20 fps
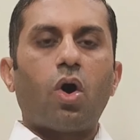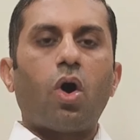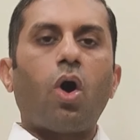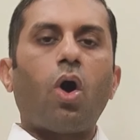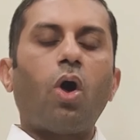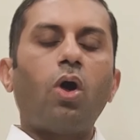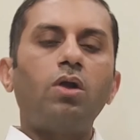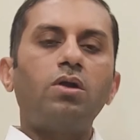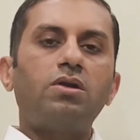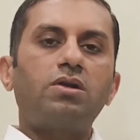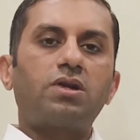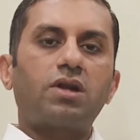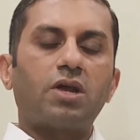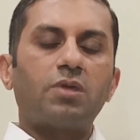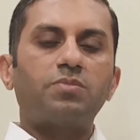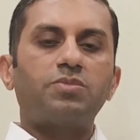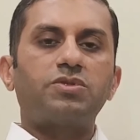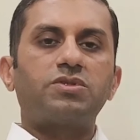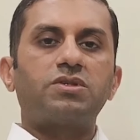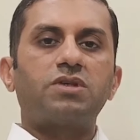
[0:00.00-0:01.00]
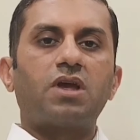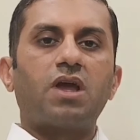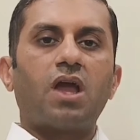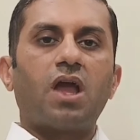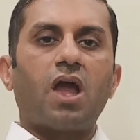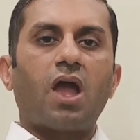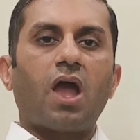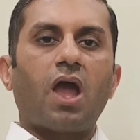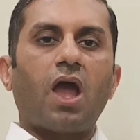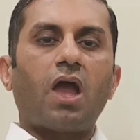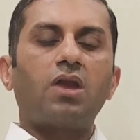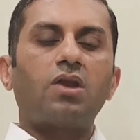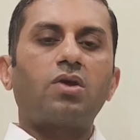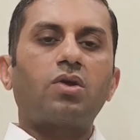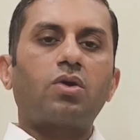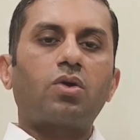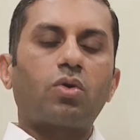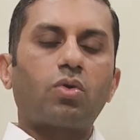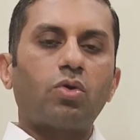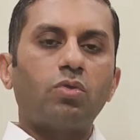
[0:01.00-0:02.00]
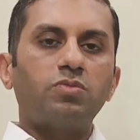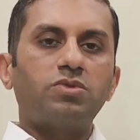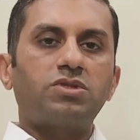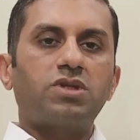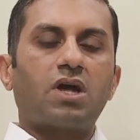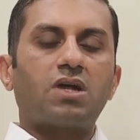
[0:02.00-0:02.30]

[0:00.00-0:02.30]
all TREPS and CROMS